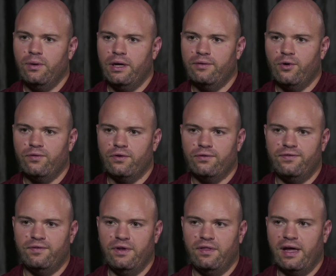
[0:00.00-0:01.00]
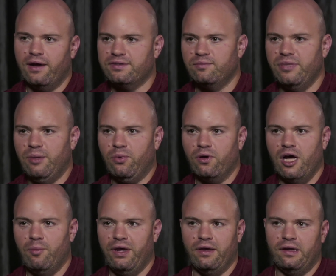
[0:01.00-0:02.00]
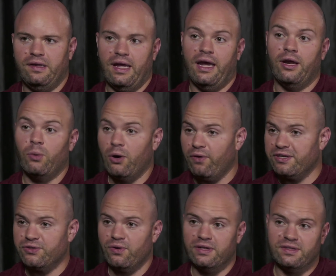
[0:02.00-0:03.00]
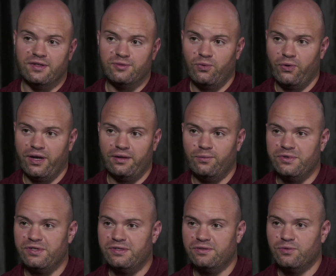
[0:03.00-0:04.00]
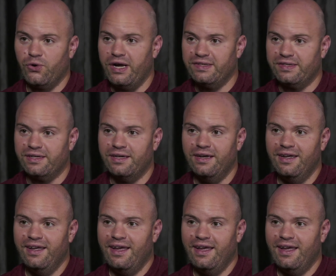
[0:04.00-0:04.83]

We have over 50,000 people coming a day to our restaurants at this point, which is crazy.